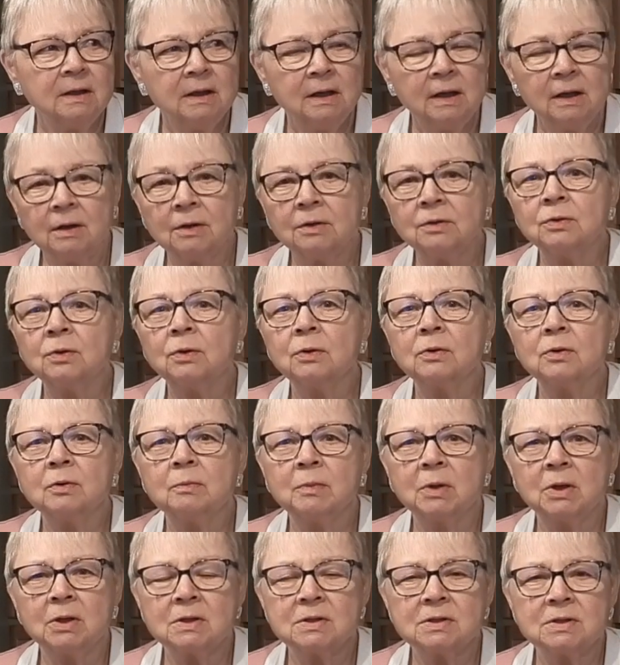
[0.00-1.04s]
here in northern
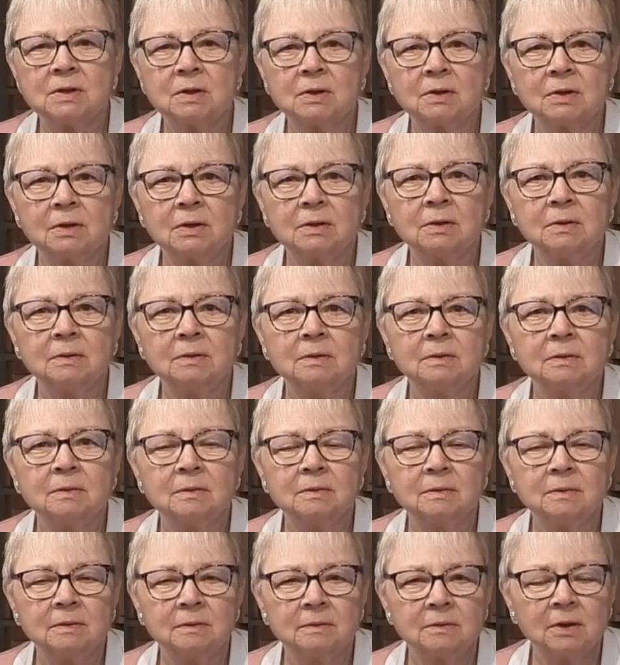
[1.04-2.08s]
Minnesota,
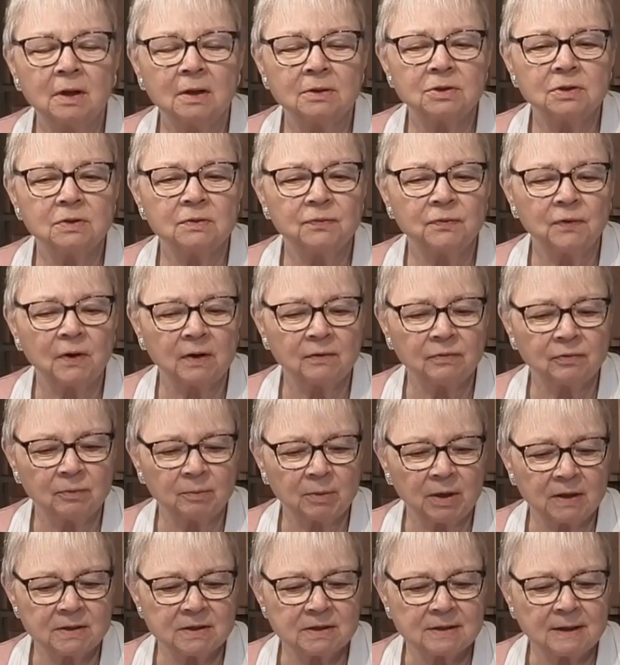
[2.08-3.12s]
not too far
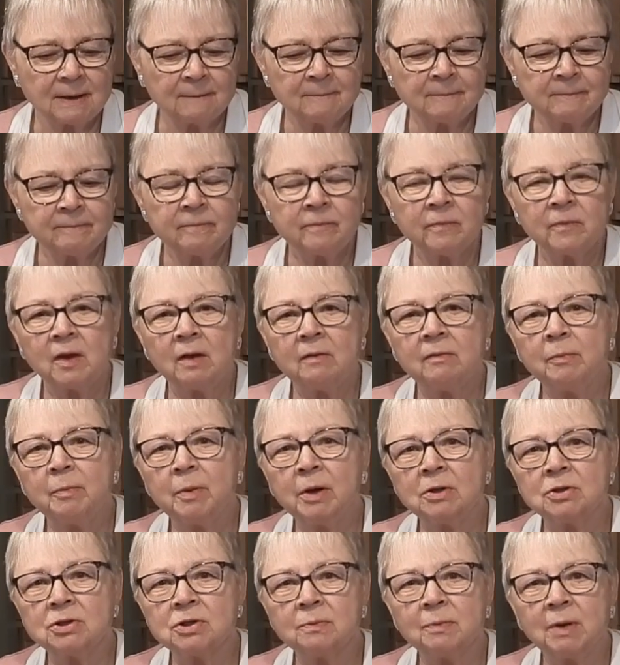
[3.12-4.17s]
from us. They have a
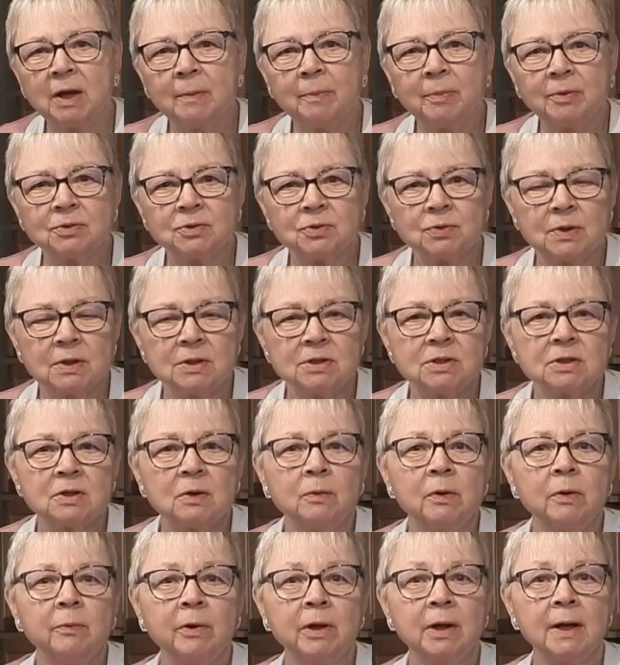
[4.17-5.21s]
bunch of maple trees.
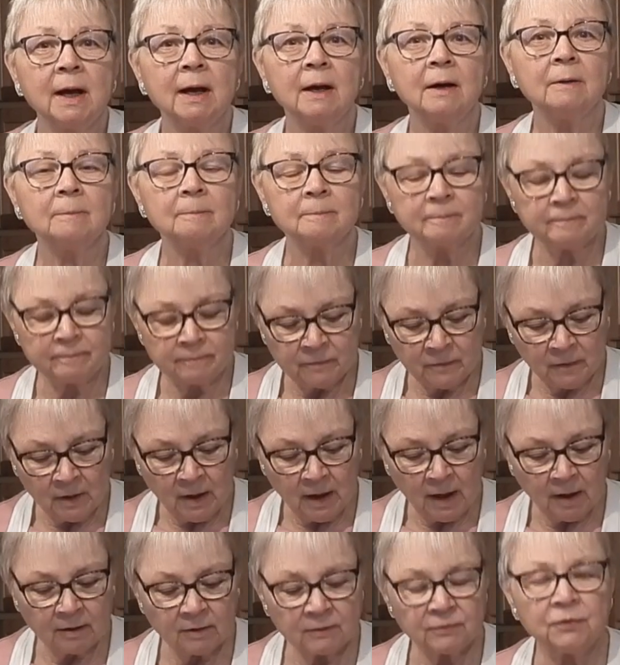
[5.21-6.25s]
So we went out,
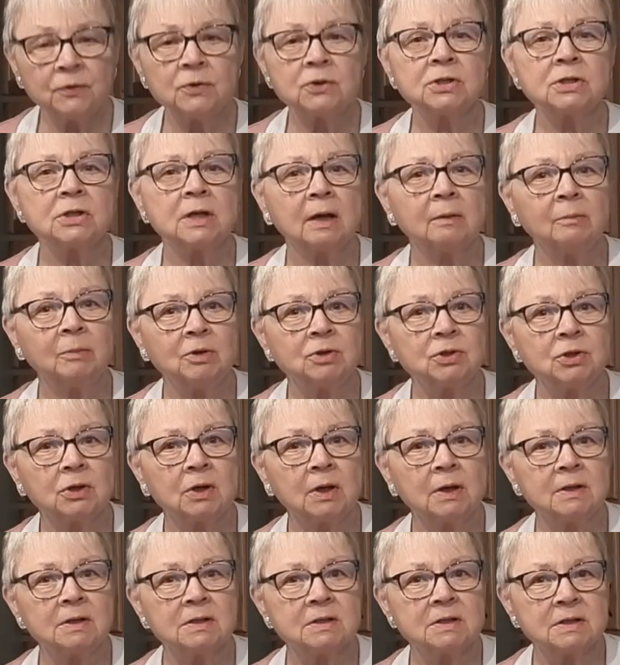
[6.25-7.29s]
and the first segment you're
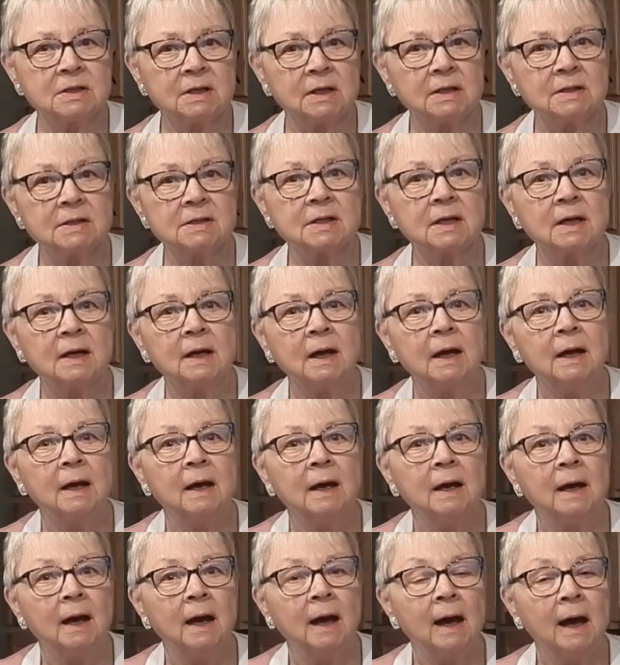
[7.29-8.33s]
going to see is
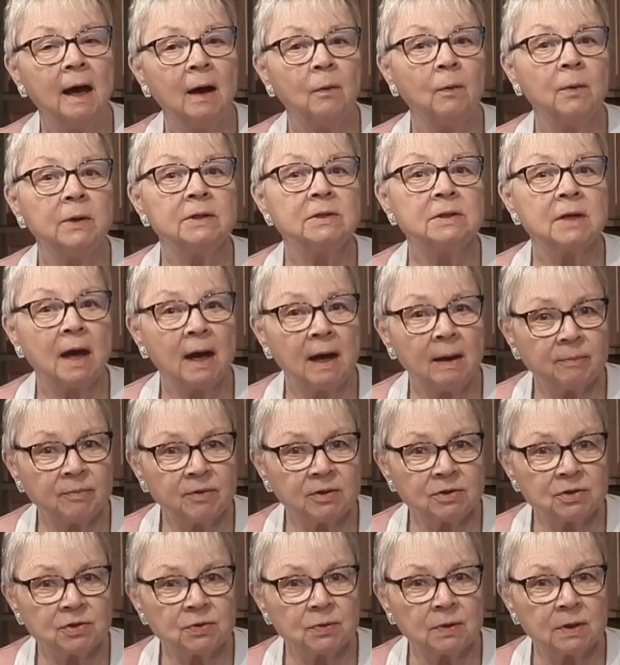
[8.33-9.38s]
how we tap
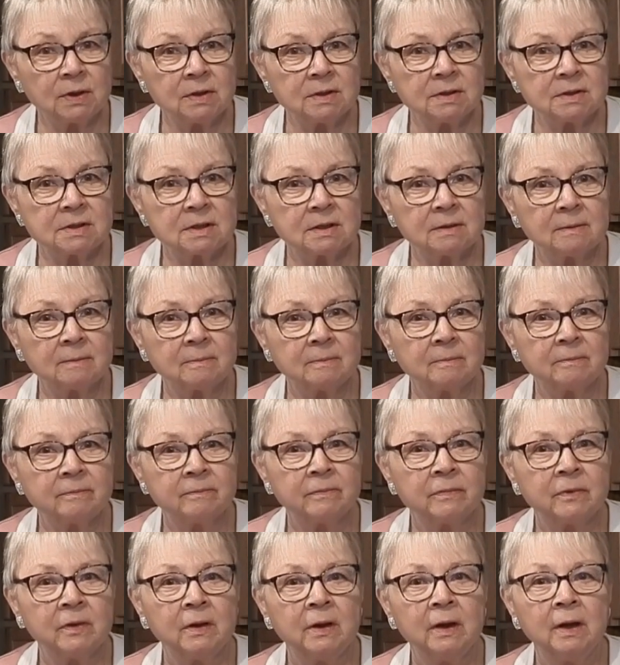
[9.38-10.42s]
the trees.
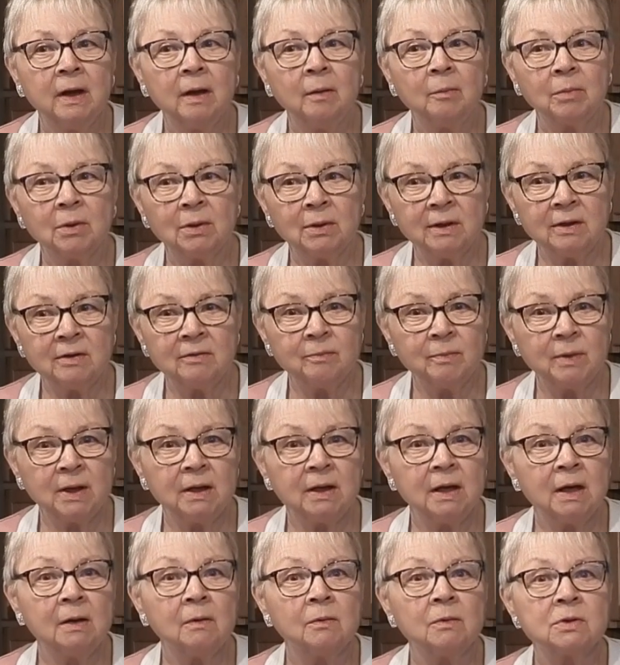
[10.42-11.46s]
Believe
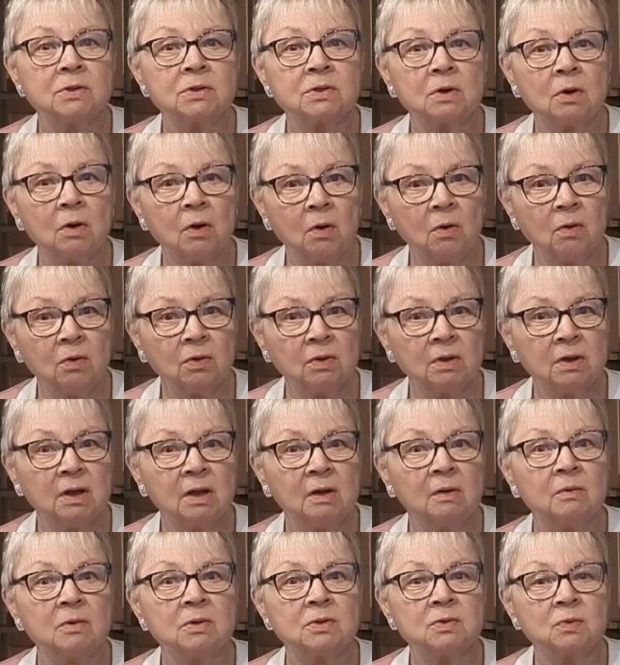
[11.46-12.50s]
me, it was cold and
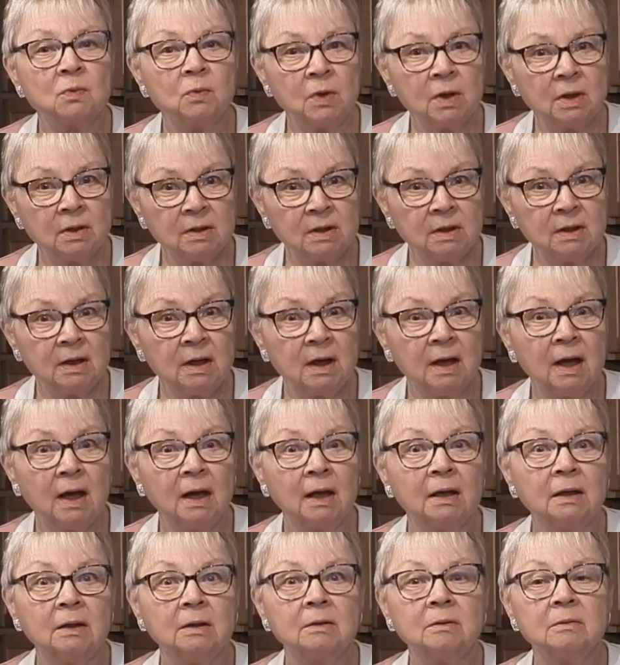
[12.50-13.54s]
it was windy
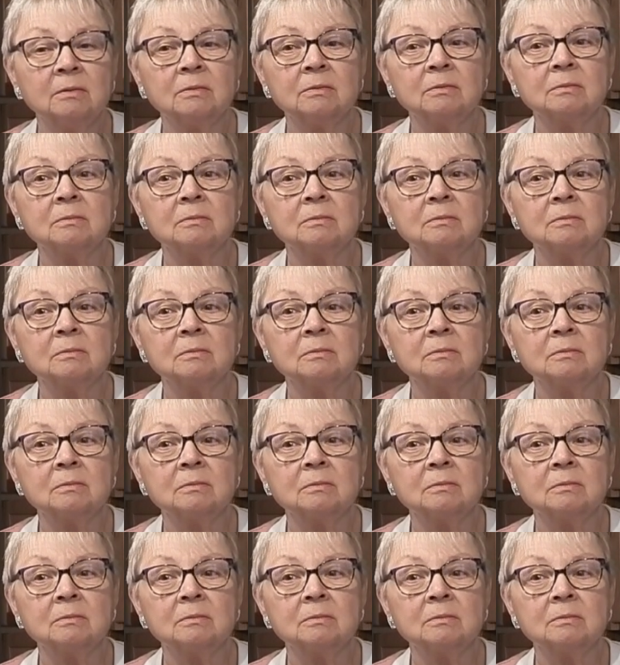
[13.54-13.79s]
and